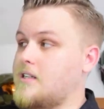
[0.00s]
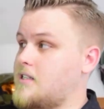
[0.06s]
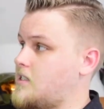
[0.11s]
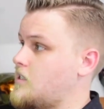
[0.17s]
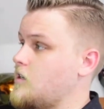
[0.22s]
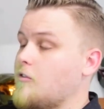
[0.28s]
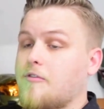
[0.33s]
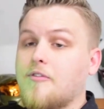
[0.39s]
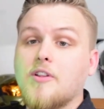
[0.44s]

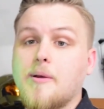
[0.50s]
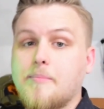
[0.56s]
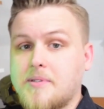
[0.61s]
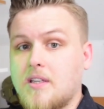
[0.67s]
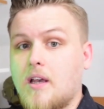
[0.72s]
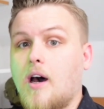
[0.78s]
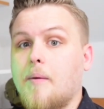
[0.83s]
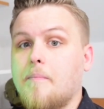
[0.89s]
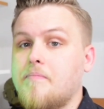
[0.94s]
still flips
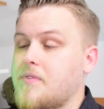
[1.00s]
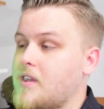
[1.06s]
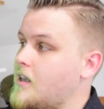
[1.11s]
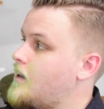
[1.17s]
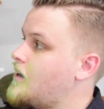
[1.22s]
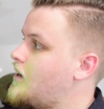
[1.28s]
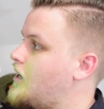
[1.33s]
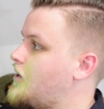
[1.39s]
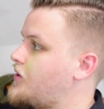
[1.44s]
up,
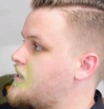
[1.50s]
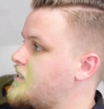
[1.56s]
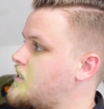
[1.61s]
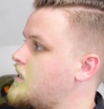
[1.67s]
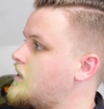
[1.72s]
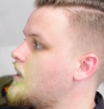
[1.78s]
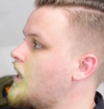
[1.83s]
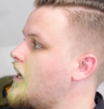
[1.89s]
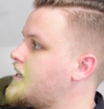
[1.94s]
and you can see the
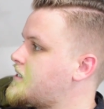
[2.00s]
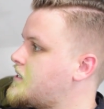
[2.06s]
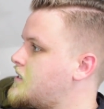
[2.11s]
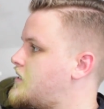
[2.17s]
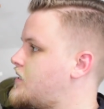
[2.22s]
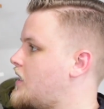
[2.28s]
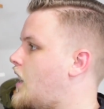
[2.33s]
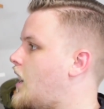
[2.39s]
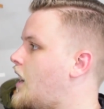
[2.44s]
lights
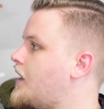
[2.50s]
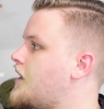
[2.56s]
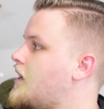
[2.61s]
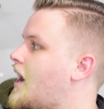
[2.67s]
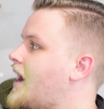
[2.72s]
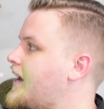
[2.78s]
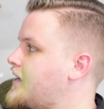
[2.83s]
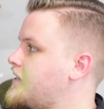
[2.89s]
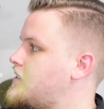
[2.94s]
inside, and
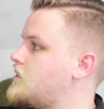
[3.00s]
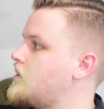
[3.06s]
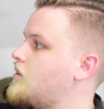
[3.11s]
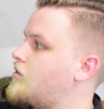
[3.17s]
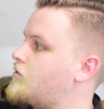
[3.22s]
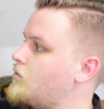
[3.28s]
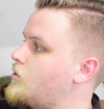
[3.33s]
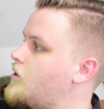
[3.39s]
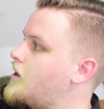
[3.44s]
I can see
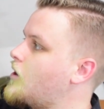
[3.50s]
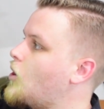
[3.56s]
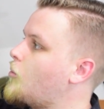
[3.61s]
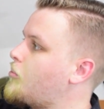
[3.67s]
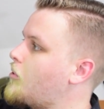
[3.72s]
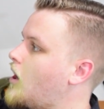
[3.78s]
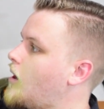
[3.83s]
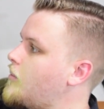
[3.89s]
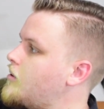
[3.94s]
through it no
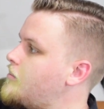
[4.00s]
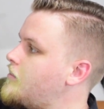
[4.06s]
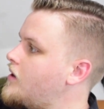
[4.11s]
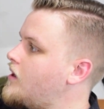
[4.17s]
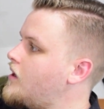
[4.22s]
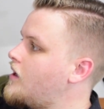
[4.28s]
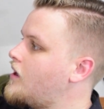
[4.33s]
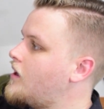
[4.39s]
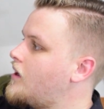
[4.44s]
problem.
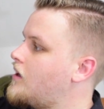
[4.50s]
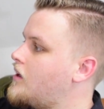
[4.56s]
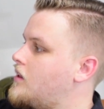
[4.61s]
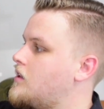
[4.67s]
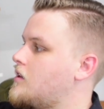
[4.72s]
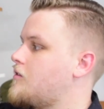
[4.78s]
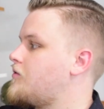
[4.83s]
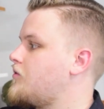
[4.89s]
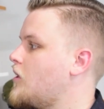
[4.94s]

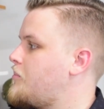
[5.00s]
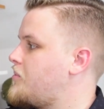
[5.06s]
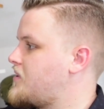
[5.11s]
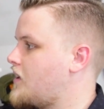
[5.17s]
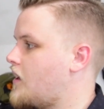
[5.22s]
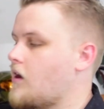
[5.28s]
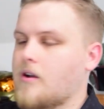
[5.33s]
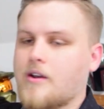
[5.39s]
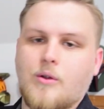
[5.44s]
You flip it
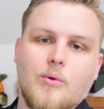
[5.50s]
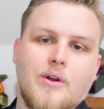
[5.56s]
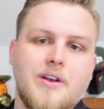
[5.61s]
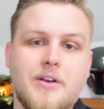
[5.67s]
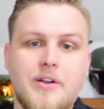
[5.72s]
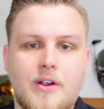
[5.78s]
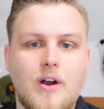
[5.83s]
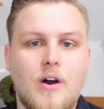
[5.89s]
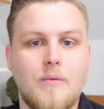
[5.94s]
down and you're ready to
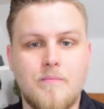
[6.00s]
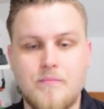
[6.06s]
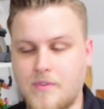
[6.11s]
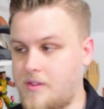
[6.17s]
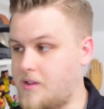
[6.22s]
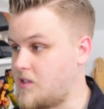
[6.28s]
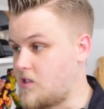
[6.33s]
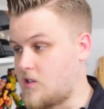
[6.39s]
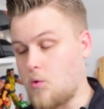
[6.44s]
go. And
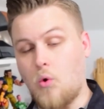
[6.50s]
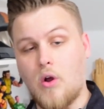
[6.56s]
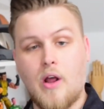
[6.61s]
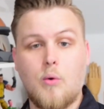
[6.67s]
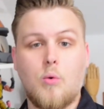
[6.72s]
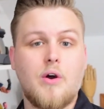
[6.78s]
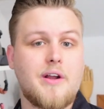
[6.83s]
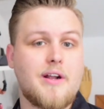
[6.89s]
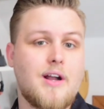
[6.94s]
this is the one I
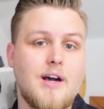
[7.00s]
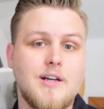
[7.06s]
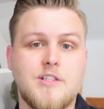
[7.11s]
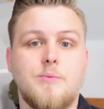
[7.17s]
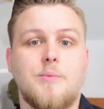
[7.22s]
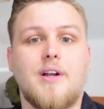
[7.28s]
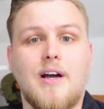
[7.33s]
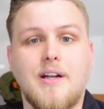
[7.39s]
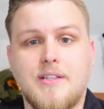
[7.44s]
won a costume
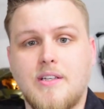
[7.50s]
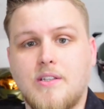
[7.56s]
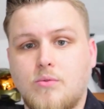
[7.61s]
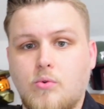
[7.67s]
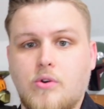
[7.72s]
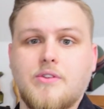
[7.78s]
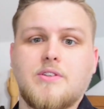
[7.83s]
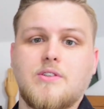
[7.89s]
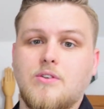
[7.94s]
contest
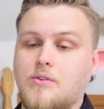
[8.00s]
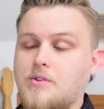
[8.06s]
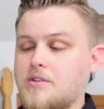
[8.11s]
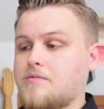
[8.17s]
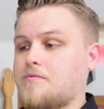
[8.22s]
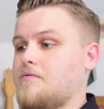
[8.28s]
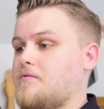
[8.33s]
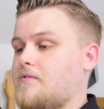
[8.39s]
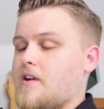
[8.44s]
with, so it is
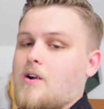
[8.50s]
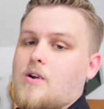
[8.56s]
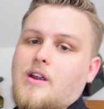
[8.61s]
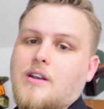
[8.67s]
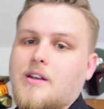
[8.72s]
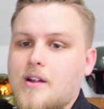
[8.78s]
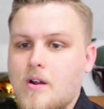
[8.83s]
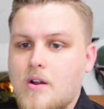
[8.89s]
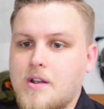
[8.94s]
very
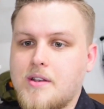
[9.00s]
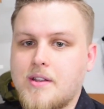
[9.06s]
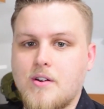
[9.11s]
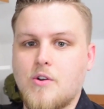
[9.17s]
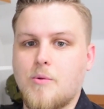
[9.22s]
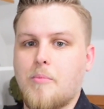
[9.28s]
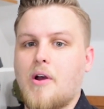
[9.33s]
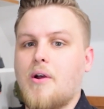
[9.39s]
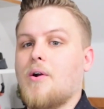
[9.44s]
near and dear to
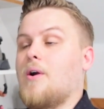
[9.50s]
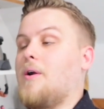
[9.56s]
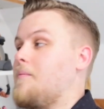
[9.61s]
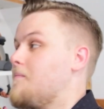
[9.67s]
my heart.